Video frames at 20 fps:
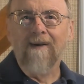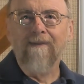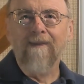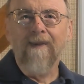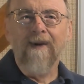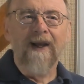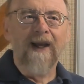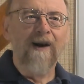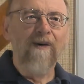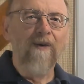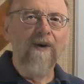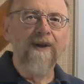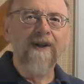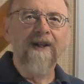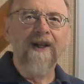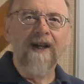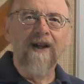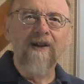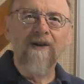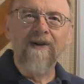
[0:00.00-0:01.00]
It wouldn't
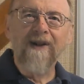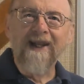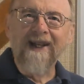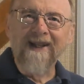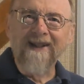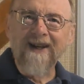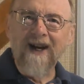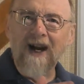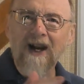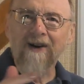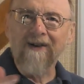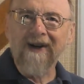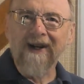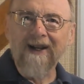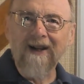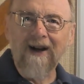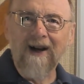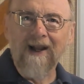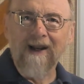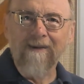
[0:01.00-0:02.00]
include the entire
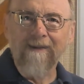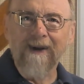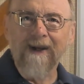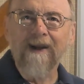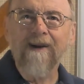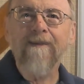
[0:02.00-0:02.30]
economy,